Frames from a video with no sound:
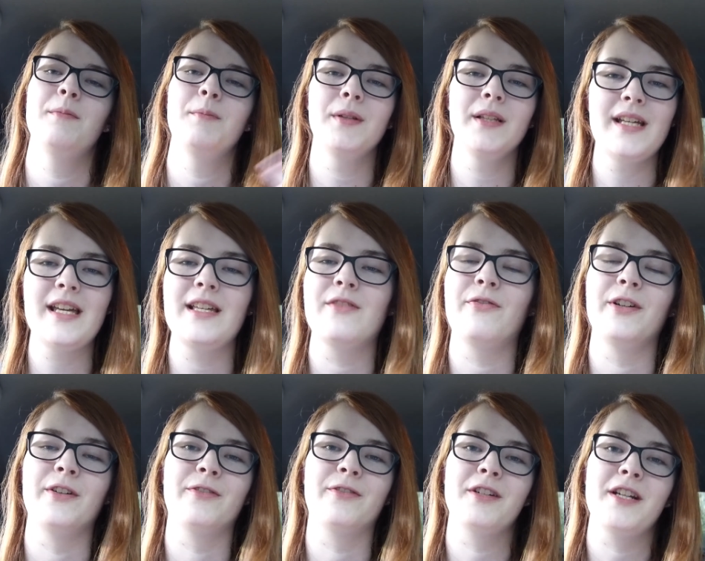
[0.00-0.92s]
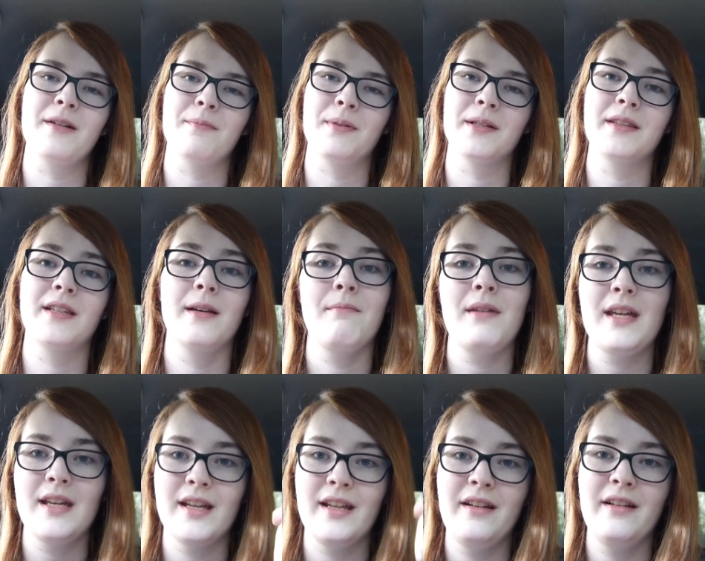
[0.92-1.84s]
please feel free to put them
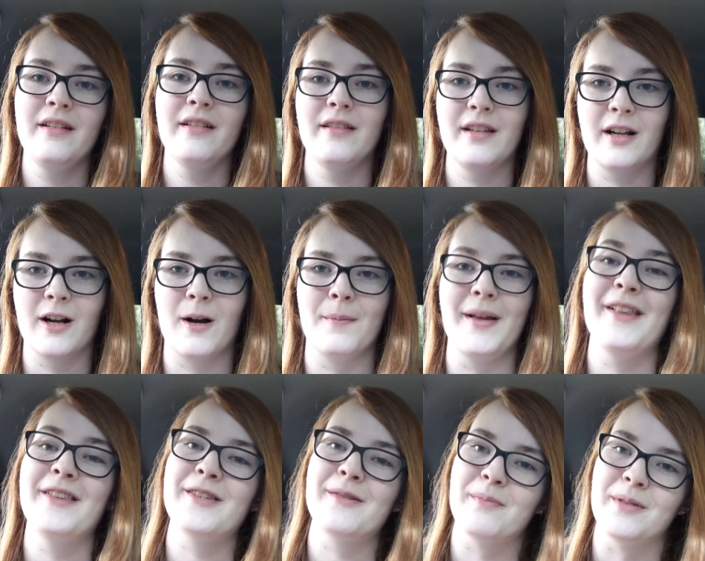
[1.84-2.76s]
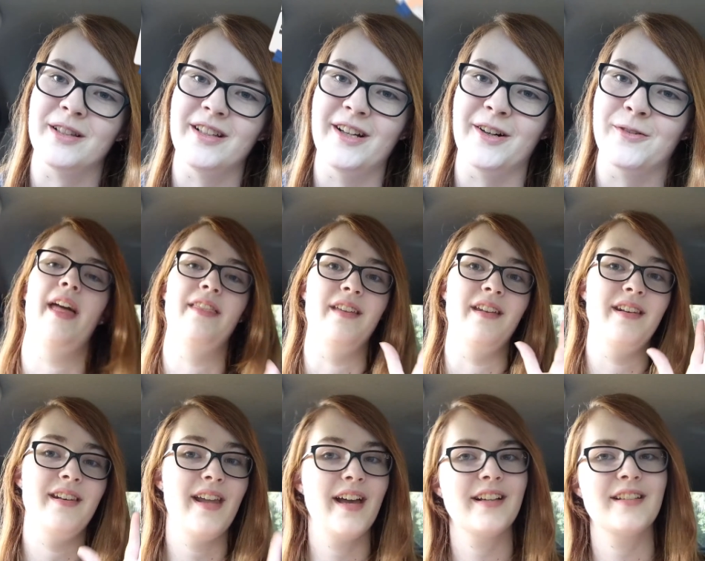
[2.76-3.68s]
in the comments below. And the
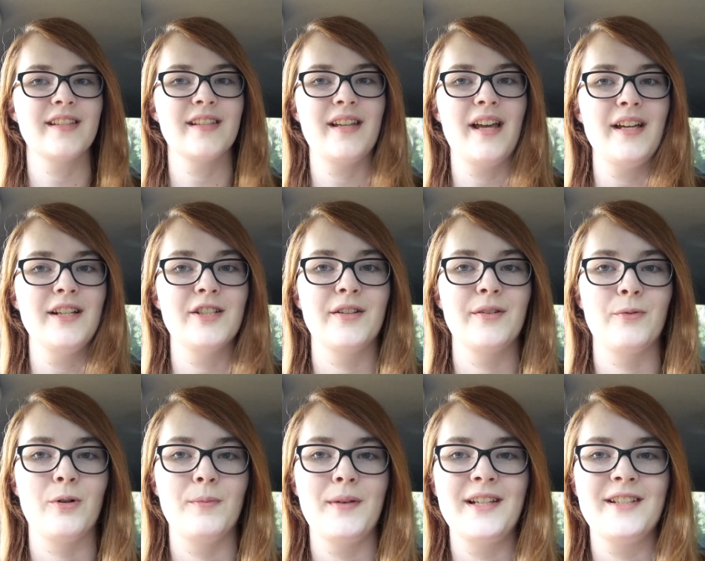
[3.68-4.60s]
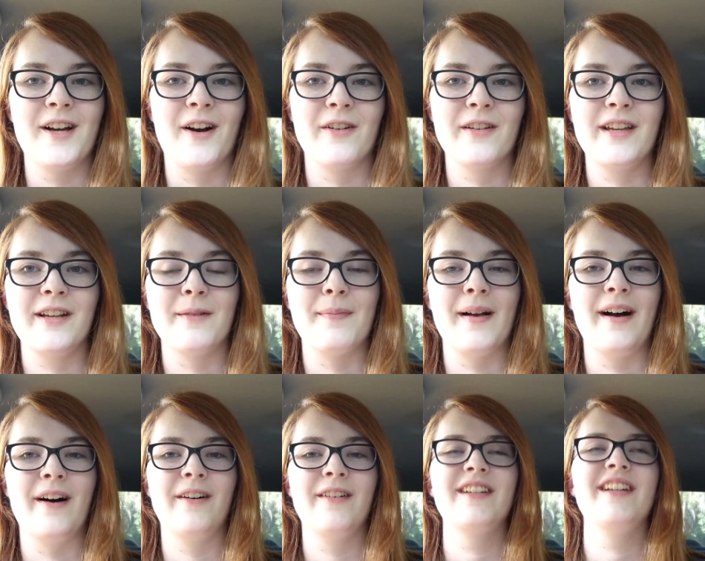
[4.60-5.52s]
next stage that we'll be talking
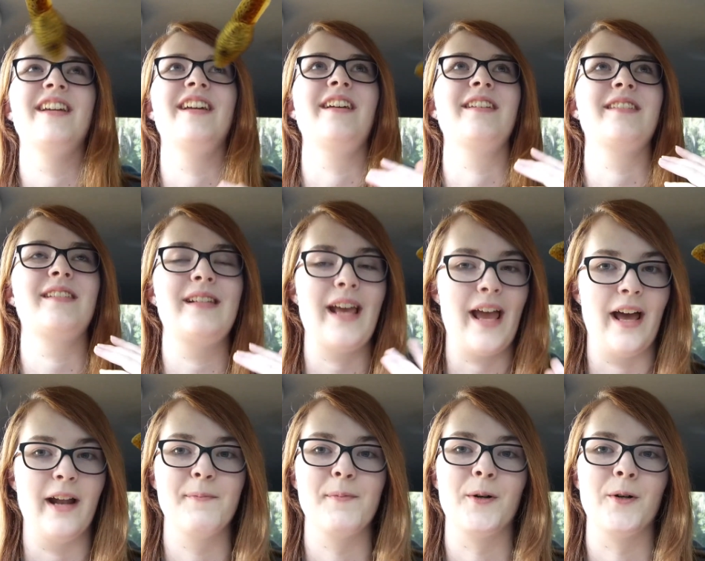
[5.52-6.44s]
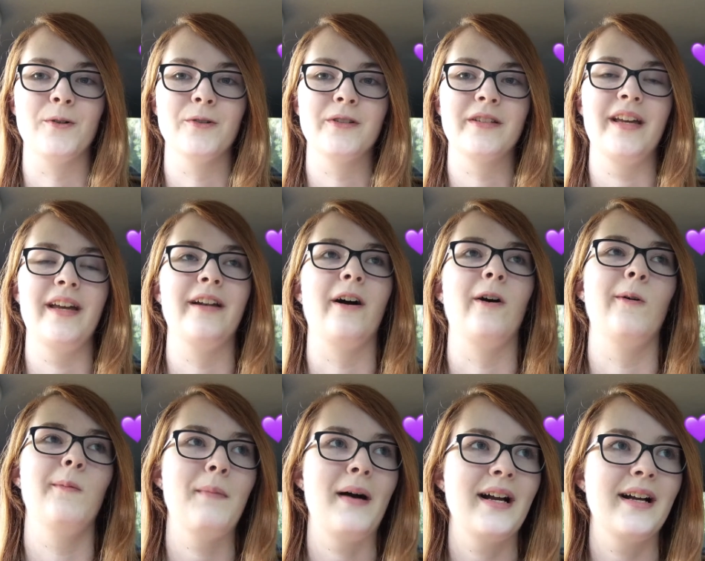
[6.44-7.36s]
about is tadpoles, and oh
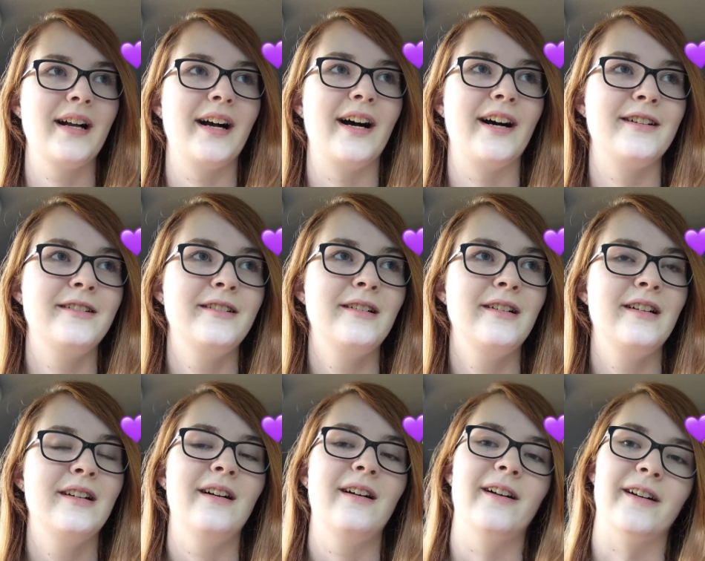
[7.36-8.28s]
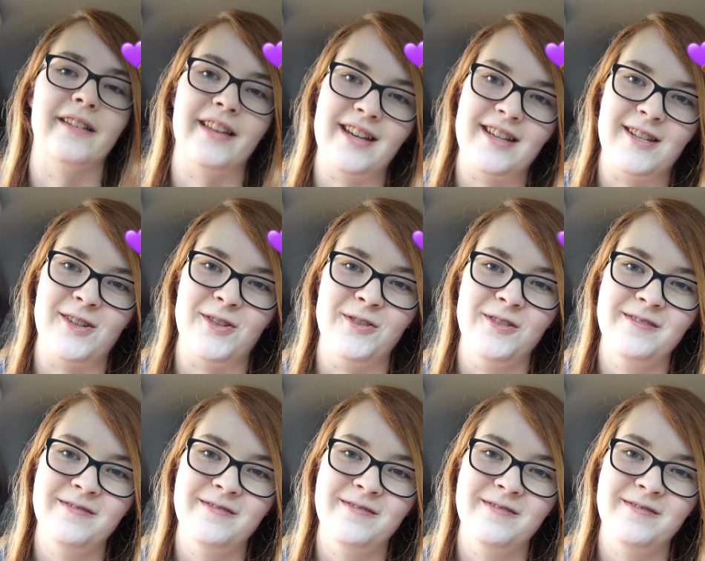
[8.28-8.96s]
my god, are they cute.